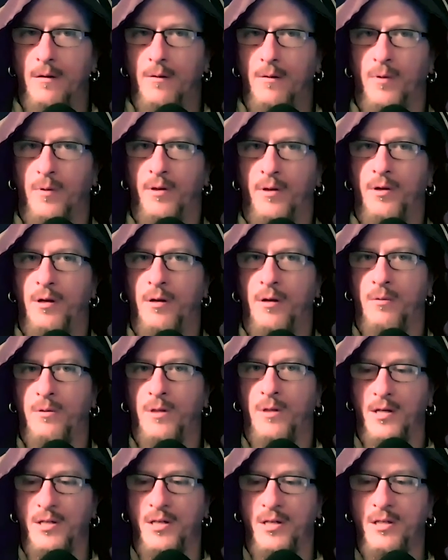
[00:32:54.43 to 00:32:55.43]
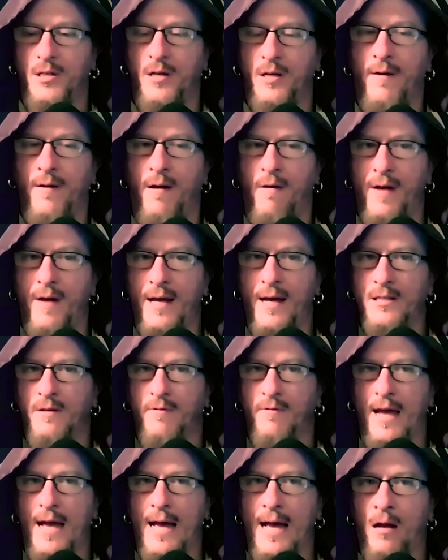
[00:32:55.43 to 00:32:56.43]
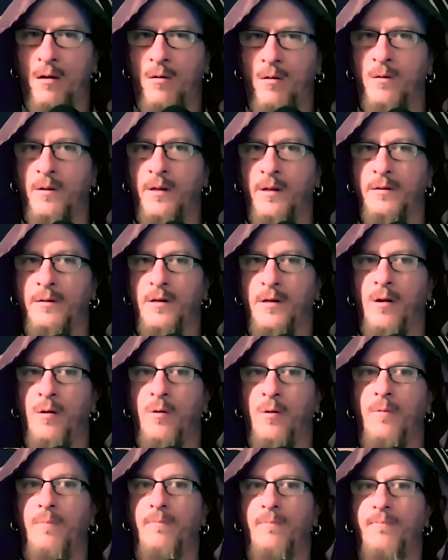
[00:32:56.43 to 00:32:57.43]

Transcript: with, you know, dozens of heads of cattle and, you know,